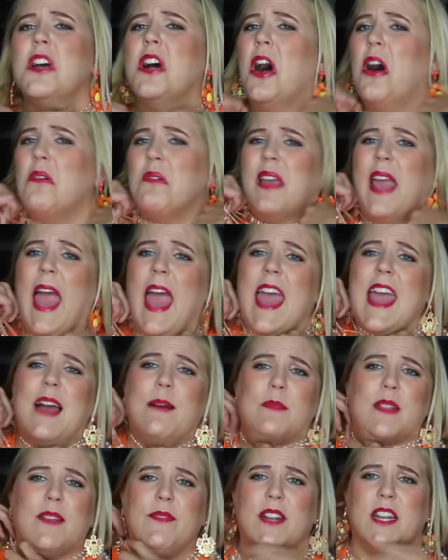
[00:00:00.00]
Okay,
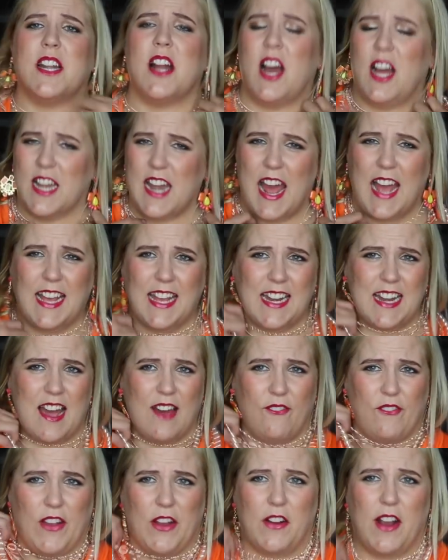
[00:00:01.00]
I'm leaving it on. I
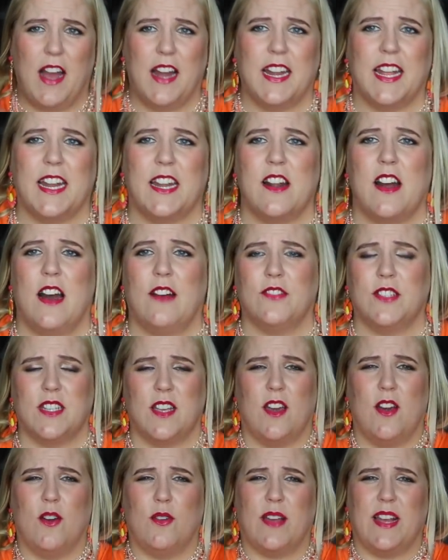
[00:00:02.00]
cannot figure out how to get it off,
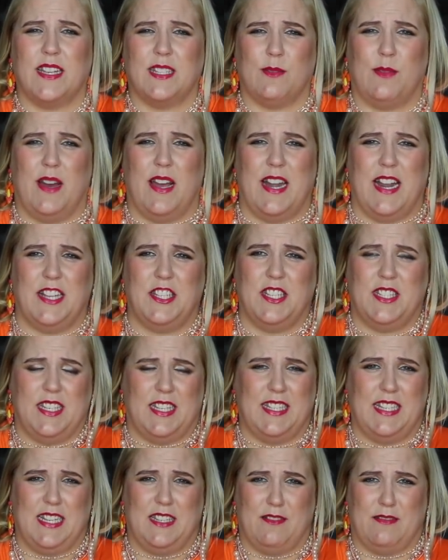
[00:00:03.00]
so guess what? I just
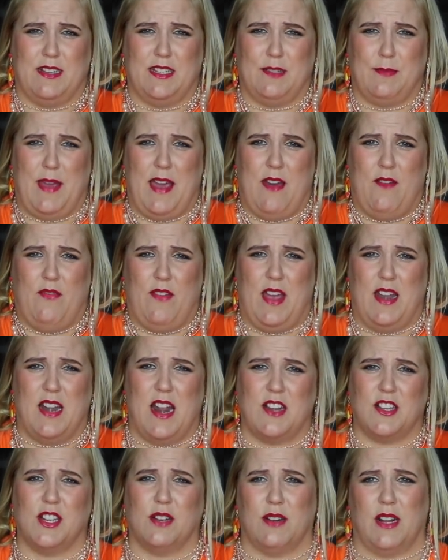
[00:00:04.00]
accessorized my outfit.
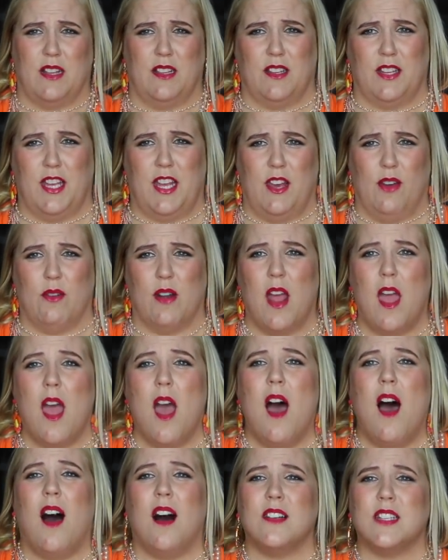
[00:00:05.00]
Don't I look cute?
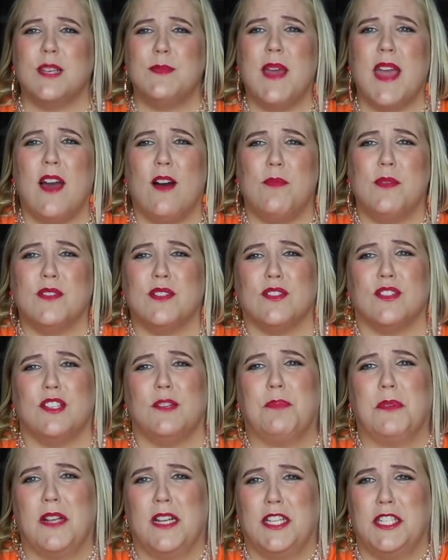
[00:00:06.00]
Also, my elbows are
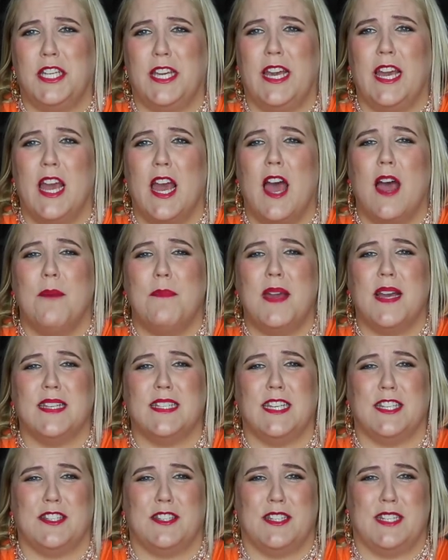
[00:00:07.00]
super itchy
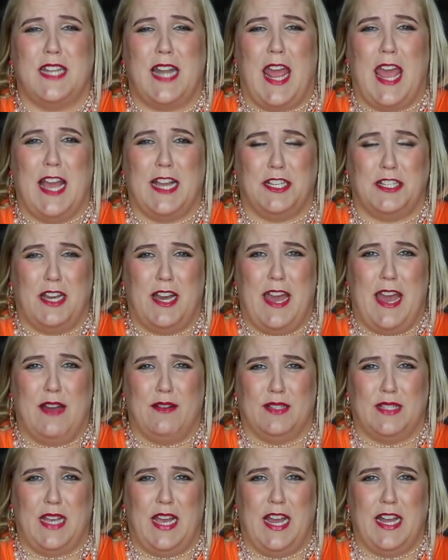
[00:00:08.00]
because today I shot
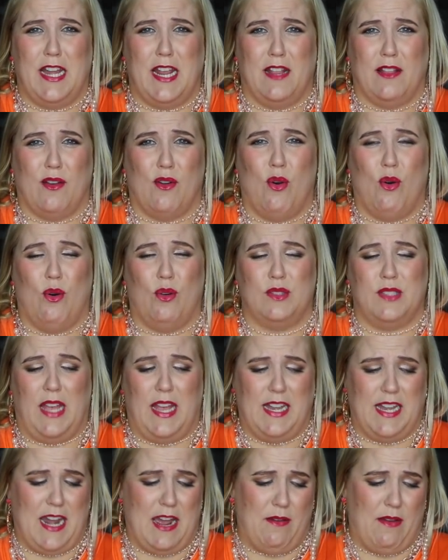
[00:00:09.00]
outside in the cold,
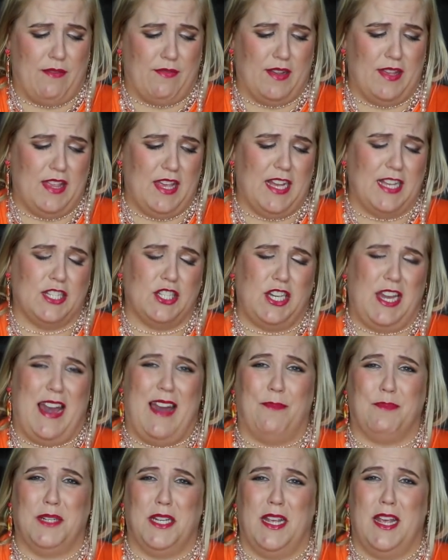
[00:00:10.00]
and now everything is
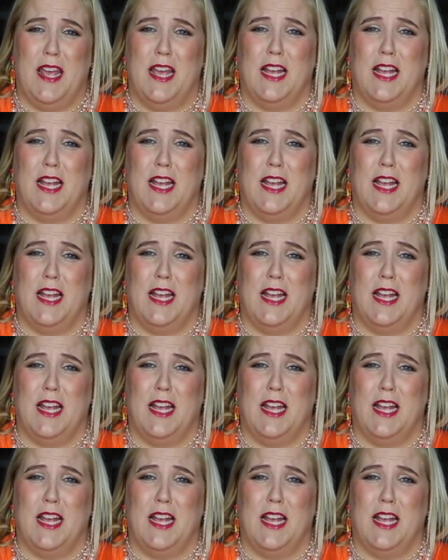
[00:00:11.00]
chapped.